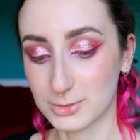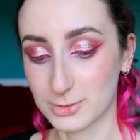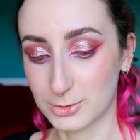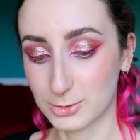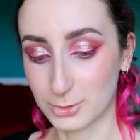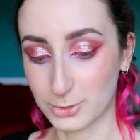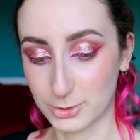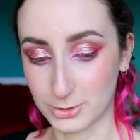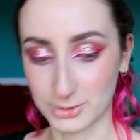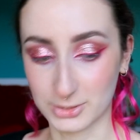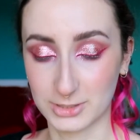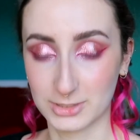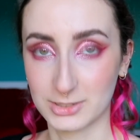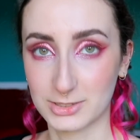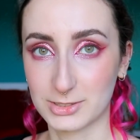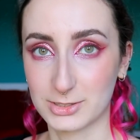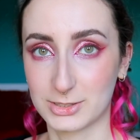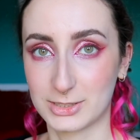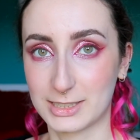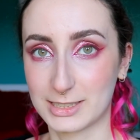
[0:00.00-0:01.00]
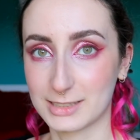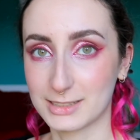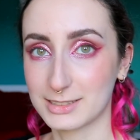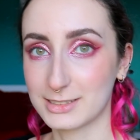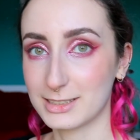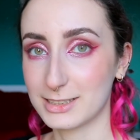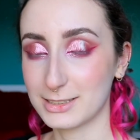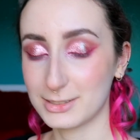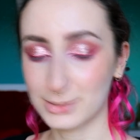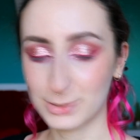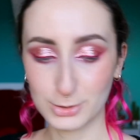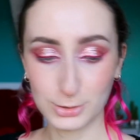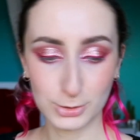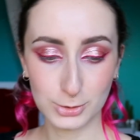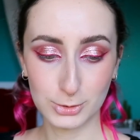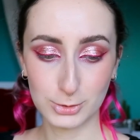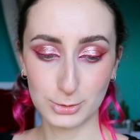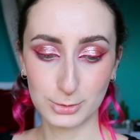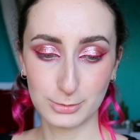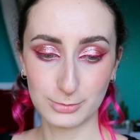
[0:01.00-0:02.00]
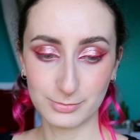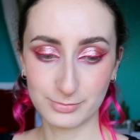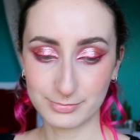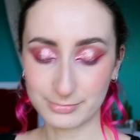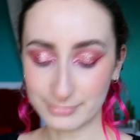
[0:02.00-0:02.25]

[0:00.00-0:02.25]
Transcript: your order. So yeah, that is so cool.